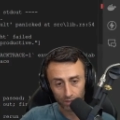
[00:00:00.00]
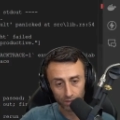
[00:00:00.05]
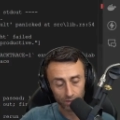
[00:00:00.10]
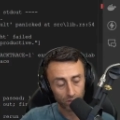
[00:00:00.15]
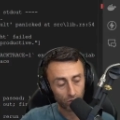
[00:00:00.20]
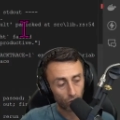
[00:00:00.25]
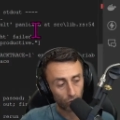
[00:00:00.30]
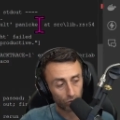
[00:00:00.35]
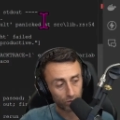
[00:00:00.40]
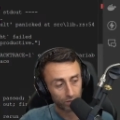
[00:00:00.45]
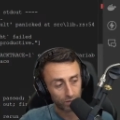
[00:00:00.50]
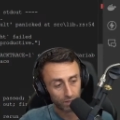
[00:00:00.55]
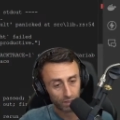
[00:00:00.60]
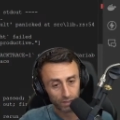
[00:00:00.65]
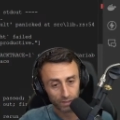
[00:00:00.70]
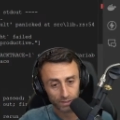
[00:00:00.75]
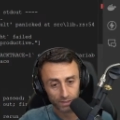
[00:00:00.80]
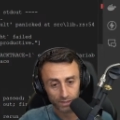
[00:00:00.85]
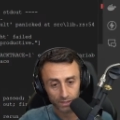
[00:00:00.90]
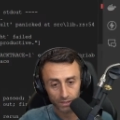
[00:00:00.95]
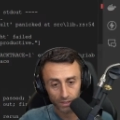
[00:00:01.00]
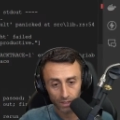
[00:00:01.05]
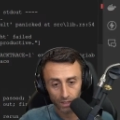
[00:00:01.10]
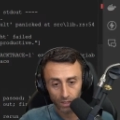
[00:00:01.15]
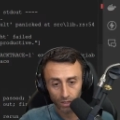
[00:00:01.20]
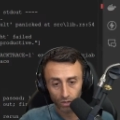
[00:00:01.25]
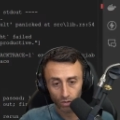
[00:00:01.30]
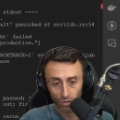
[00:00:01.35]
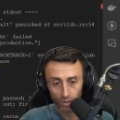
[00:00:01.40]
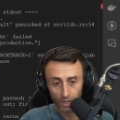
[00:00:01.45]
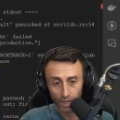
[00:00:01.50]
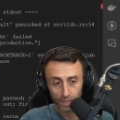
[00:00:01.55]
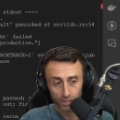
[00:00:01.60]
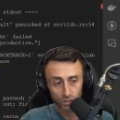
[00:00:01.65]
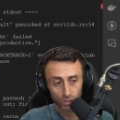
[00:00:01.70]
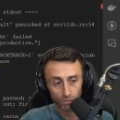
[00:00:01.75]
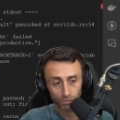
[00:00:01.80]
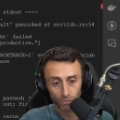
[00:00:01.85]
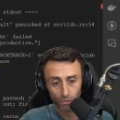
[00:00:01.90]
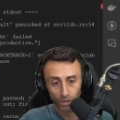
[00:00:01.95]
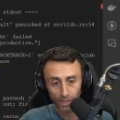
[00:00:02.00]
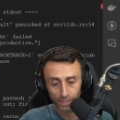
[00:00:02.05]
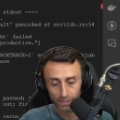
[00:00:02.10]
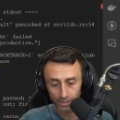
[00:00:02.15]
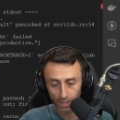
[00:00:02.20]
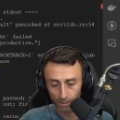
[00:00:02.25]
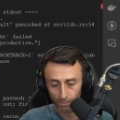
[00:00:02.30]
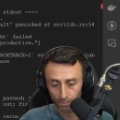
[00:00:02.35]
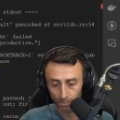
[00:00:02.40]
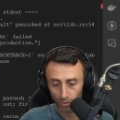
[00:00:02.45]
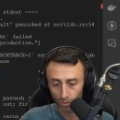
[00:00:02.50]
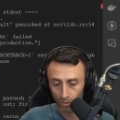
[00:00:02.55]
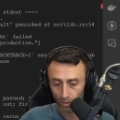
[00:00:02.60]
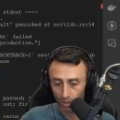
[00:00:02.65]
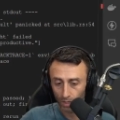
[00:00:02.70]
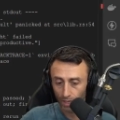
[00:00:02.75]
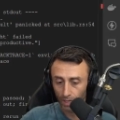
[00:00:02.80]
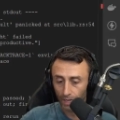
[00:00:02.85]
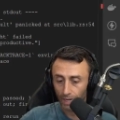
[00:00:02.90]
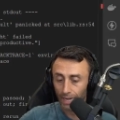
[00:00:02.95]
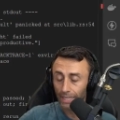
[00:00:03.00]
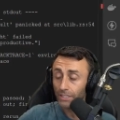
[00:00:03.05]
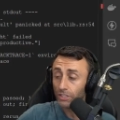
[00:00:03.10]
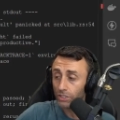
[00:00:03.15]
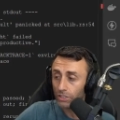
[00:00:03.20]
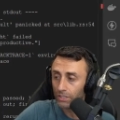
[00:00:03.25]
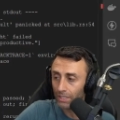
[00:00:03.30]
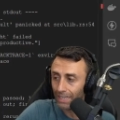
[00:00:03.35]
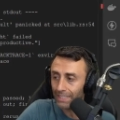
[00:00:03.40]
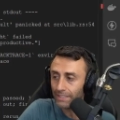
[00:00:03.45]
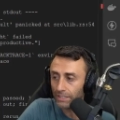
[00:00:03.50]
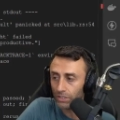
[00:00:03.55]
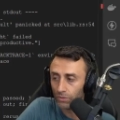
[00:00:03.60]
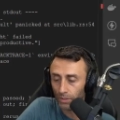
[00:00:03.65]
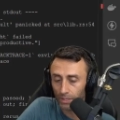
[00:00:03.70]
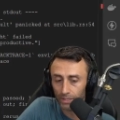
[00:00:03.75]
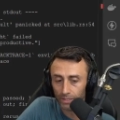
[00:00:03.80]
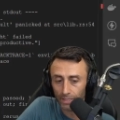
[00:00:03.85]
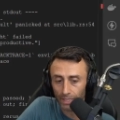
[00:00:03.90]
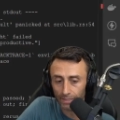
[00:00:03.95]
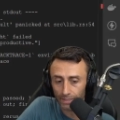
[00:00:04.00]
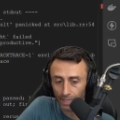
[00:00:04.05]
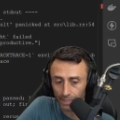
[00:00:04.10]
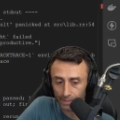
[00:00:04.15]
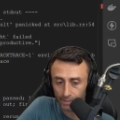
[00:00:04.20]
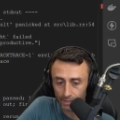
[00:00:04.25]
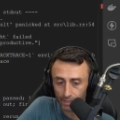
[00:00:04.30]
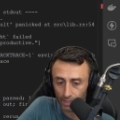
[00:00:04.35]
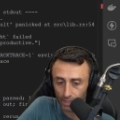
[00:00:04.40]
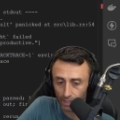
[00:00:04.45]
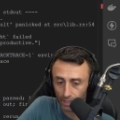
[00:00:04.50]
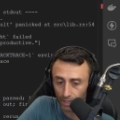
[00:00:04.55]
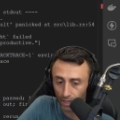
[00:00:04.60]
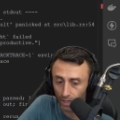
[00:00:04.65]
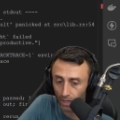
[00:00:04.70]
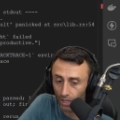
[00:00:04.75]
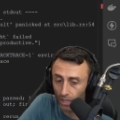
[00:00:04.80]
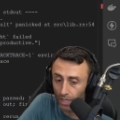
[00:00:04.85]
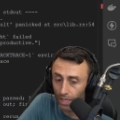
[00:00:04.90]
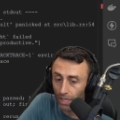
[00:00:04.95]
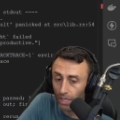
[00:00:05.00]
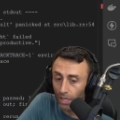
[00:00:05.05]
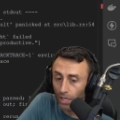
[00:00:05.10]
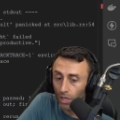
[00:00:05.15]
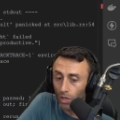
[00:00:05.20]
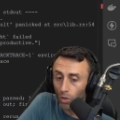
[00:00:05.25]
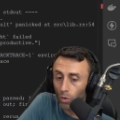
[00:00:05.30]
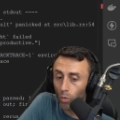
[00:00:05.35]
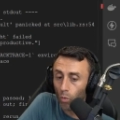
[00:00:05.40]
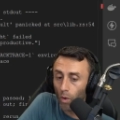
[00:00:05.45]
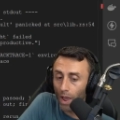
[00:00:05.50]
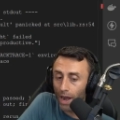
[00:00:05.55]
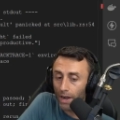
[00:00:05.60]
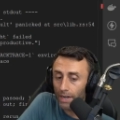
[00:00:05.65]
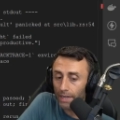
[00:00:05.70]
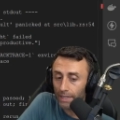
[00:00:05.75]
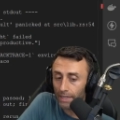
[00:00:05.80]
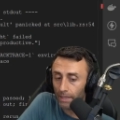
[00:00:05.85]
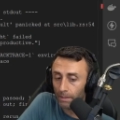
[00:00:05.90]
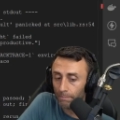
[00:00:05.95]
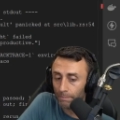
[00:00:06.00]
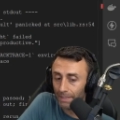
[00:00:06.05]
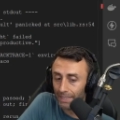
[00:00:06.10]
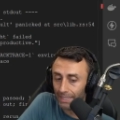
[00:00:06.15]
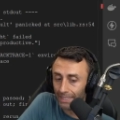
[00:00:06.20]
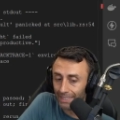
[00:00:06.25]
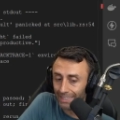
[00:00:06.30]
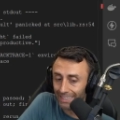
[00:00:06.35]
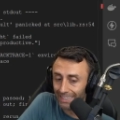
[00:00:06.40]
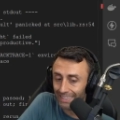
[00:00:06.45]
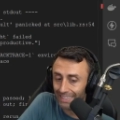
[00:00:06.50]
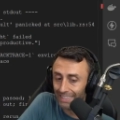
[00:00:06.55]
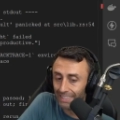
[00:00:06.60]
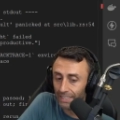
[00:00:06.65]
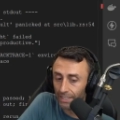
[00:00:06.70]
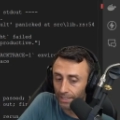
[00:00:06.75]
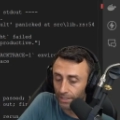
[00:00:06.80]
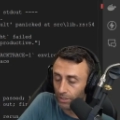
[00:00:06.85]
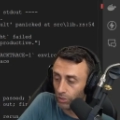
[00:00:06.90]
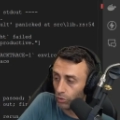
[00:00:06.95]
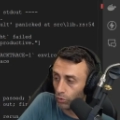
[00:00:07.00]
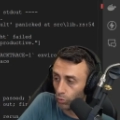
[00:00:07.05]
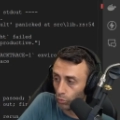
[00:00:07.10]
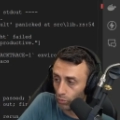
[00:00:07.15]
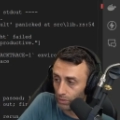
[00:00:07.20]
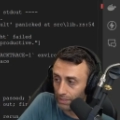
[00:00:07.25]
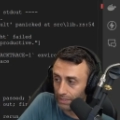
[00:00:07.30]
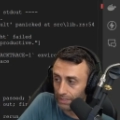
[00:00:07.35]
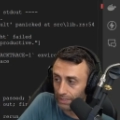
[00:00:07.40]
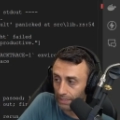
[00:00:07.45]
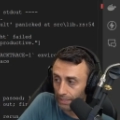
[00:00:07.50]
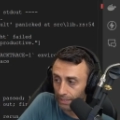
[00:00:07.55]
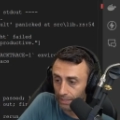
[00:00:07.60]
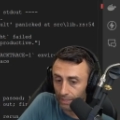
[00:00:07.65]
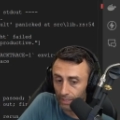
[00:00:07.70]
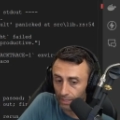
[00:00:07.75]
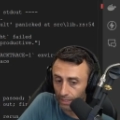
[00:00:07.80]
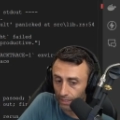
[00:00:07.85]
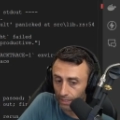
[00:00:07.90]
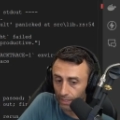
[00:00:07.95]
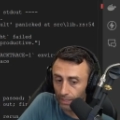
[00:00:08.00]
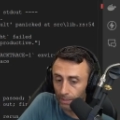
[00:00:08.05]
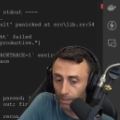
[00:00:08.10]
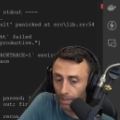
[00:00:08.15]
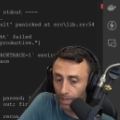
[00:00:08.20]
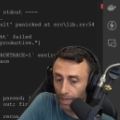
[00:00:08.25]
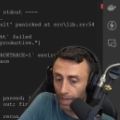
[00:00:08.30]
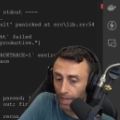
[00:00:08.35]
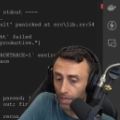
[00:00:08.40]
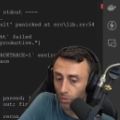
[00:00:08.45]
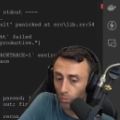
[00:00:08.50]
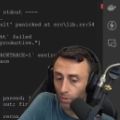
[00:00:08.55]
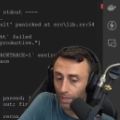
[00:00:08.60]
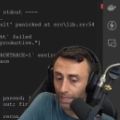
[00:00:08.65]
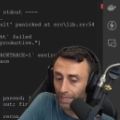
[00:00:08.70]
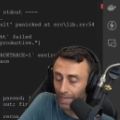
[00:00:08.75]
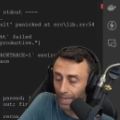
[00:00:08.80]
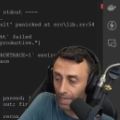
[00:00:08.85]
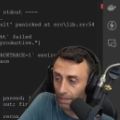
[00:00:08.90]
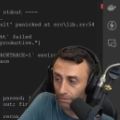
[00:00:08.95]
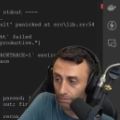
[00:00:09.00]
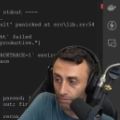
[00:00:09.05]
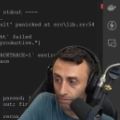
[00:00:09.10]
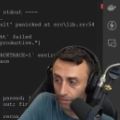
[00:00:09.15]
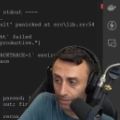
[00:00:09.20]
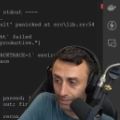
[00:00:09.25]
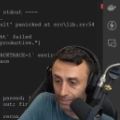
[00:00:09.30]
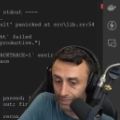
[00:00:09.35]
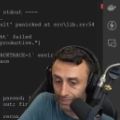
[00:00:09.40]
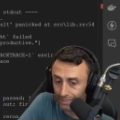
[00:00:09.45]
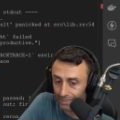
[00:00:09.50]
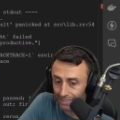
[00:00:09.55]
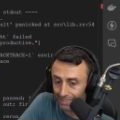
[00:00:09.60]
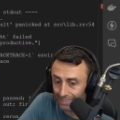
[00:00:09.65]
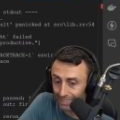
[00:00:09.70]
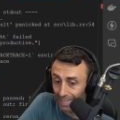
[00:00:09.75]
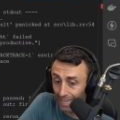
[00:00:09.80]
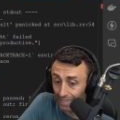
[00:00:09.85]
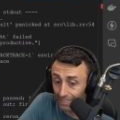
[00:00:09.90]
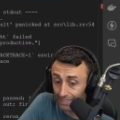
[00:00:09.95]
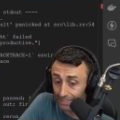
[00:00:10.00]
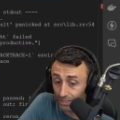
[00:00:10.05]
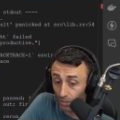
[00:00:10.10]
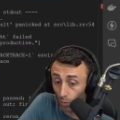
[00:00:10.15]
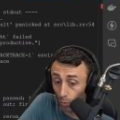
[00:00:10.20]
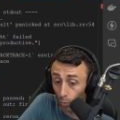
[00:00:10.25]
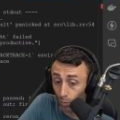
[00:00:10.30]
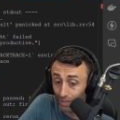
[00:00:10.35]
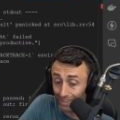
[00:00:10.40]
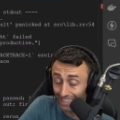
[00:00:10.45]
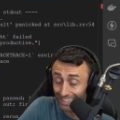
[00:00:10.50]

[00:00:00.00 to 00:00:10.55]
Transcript: contents. Okay, so for example, let's let's read the test here. Query can be DUCT, and we have this text with